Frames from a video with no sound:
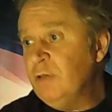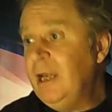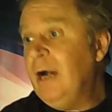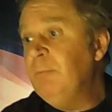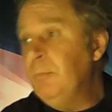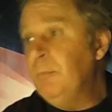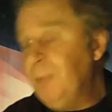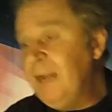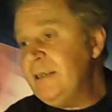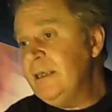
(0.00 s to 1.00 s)
But
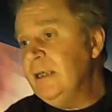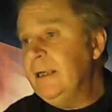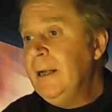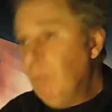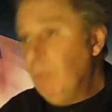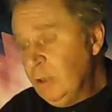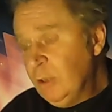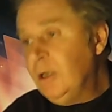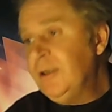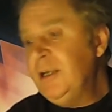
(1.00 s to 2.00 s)
basically, when you look at
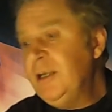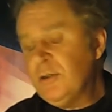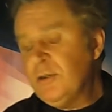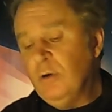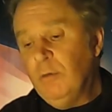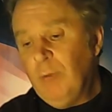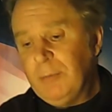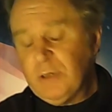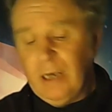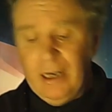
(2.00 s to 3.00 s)
these sort of websites, I
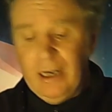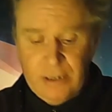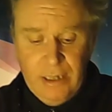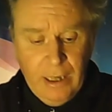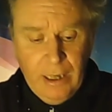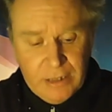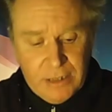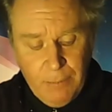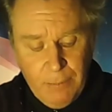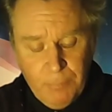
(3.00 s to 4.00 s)
see
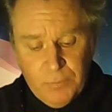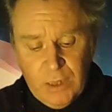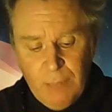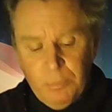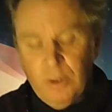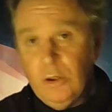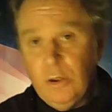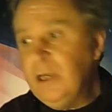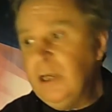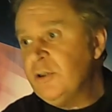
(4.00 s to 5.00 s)
template cookie
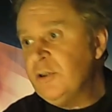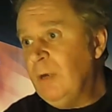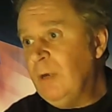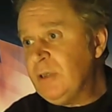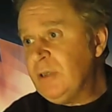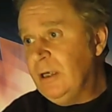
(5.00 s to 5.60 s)
cutter websites like